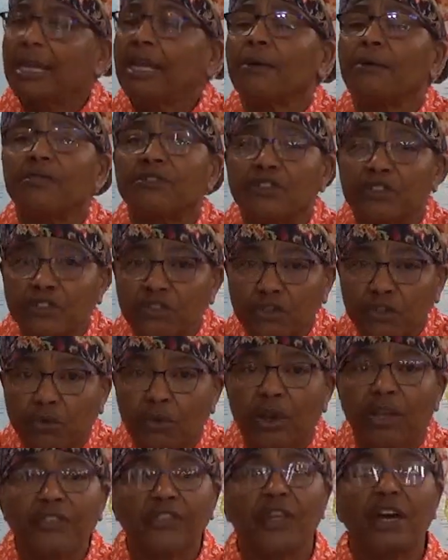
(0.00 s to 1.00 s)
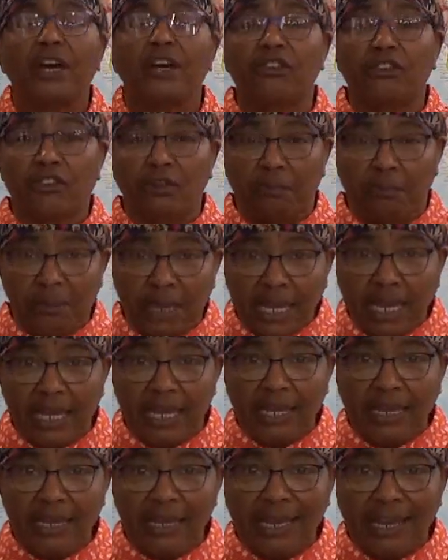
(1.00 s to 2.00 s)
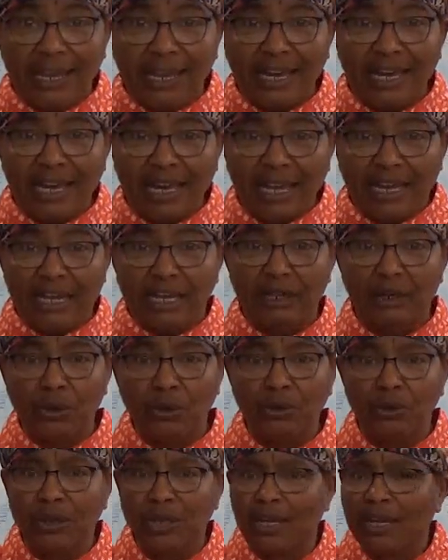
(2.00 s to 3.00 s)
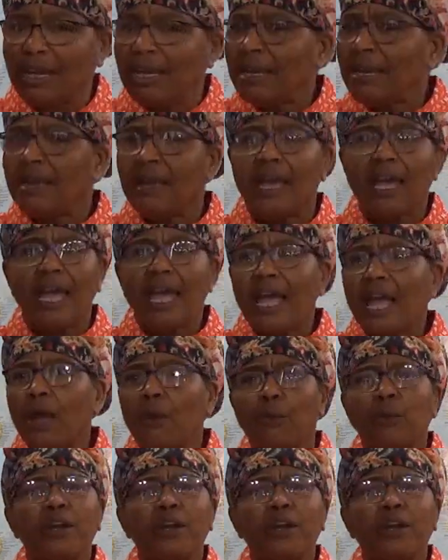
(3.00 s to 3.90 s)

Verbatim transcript: It was a strength unto me. Hallelujah. And